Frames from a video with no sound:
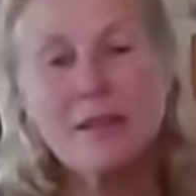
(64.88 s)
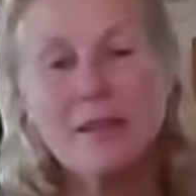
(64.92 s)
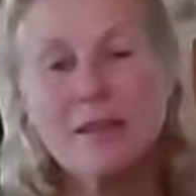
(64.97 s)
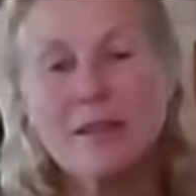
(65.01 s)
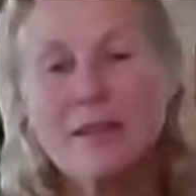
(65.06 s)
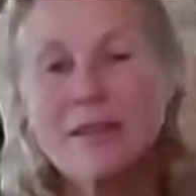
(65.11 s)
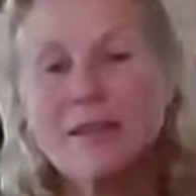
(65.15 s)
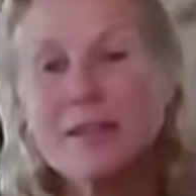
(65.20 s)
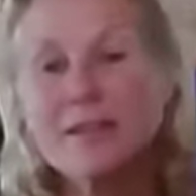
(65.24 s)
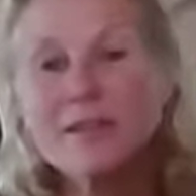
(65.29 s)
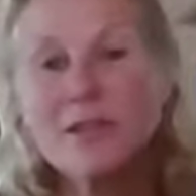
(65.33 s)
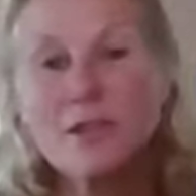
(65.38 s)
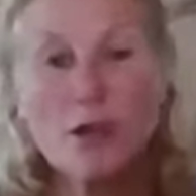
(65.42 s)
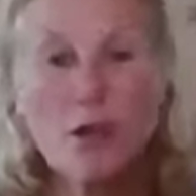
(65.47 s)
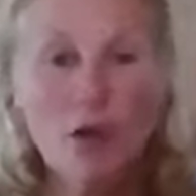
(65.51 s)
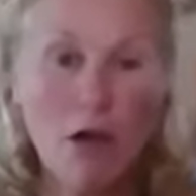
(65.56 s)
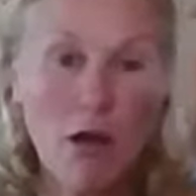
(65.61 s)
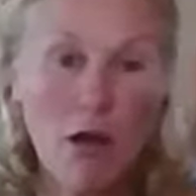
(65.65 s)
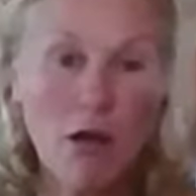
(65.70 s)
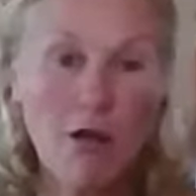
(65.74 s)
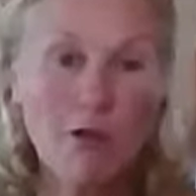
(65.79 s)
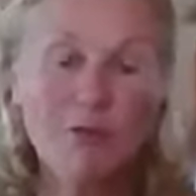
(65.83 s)
this is a
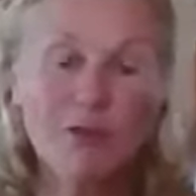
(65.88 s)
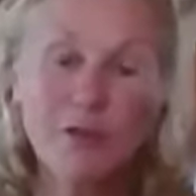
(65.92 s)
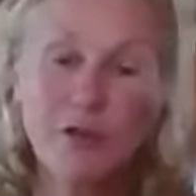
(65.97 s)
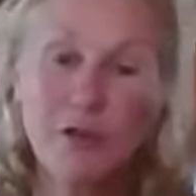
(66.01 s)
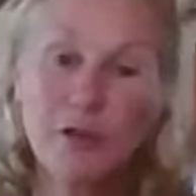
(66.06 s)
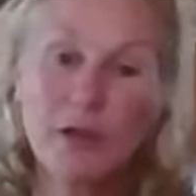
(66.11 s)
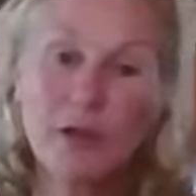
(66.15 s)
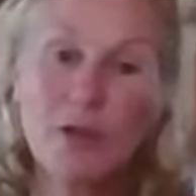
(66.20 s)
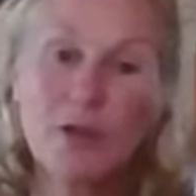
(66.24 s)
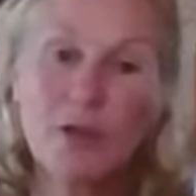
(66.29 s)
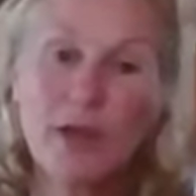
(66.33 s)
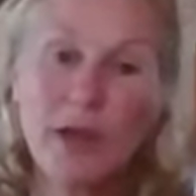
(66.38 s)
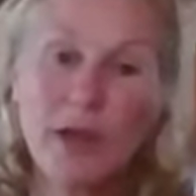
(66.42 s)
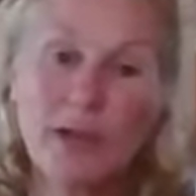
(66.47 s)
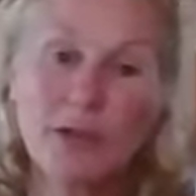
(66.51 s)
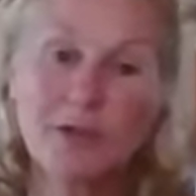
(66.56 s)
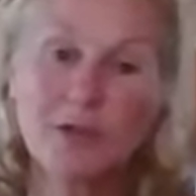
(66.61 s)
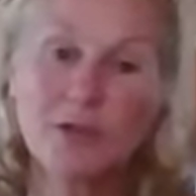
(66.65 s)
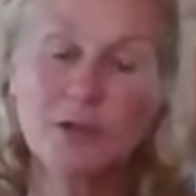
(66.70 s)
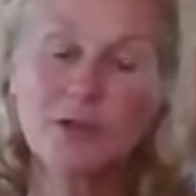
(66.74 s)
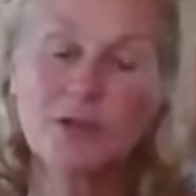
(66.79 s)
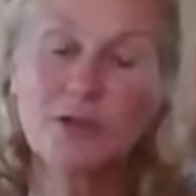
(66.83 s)
call for you,
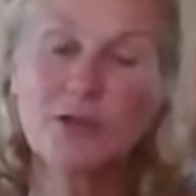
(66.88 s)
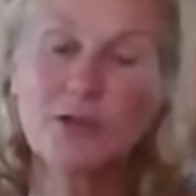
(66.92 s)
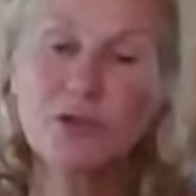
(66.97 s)
Cancer,